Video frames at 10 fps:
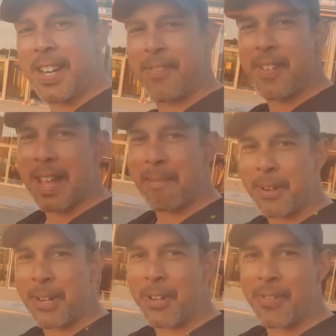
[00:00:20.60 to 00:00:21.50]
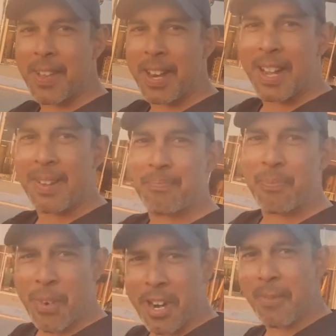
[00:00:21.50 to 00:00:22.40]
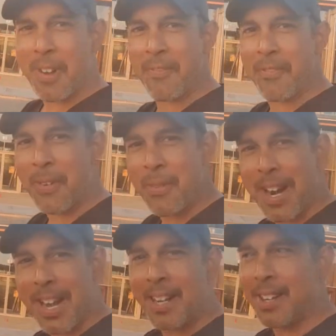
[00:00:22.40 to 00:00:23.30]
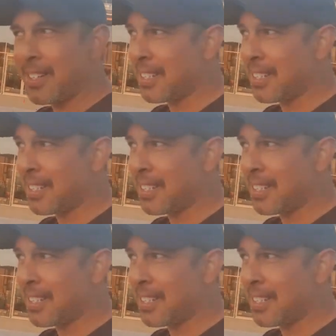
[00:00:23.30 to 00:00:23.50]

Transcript: VanMoof and I wanted one for a while,